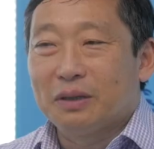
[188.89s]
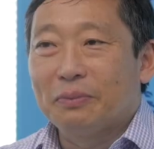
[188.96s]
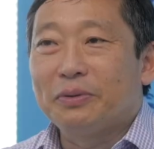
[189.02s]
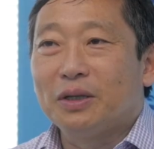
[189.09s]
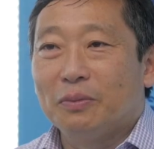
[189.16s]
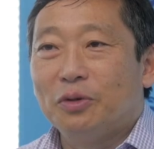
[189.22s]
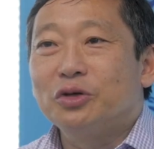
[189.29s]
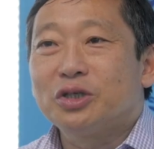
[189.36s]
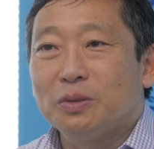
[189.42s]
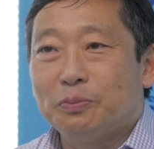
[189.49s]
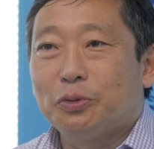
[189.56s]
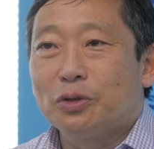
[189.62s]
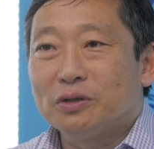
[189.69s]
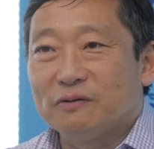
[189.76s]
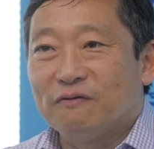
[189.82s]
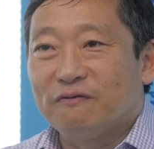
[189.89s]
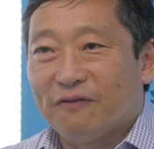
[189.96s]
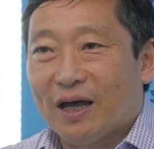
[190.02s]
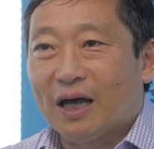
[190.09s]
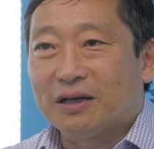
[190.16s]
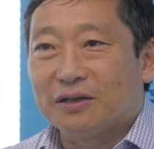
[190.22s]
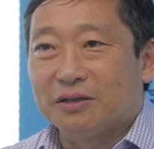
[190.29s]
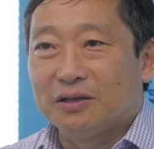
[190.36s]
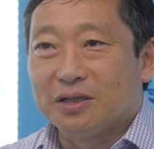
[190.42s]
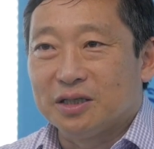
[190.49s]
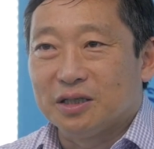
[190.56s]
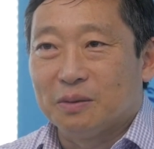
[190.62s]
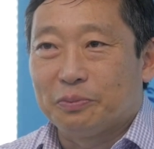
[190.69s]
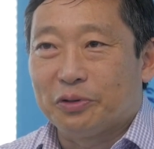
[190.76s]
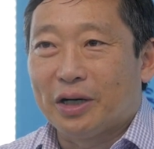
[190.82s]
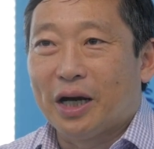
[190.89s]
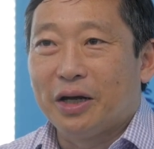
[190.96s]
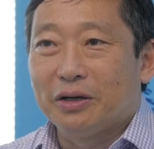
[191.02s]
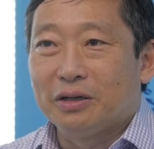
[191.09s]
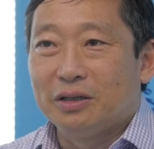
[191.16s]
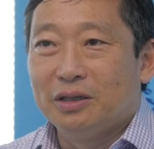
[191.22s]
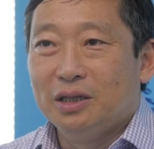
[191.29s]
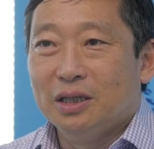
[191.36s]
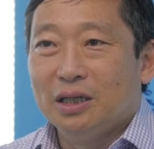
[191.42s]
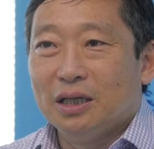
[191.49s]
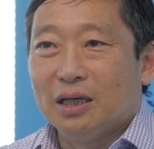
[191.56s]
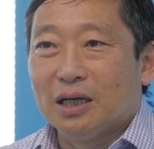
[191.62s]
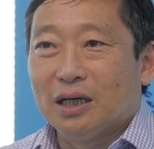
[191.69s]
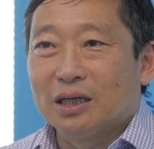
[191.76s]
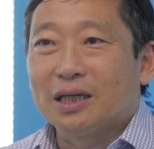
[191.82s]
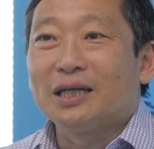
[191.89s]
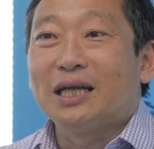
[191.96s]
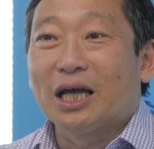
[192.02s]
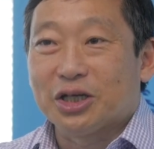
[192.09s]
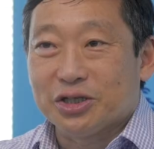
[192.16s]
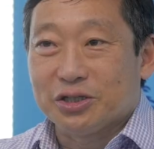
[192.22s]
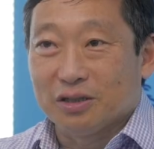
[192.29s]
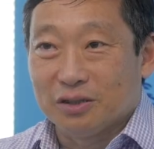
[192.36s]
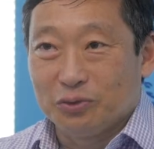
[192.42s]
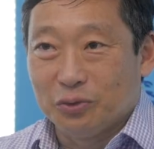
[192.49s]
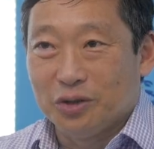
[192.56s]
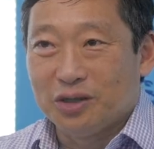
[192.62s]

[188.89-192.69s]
Probably the most important factor is the prior uh, connection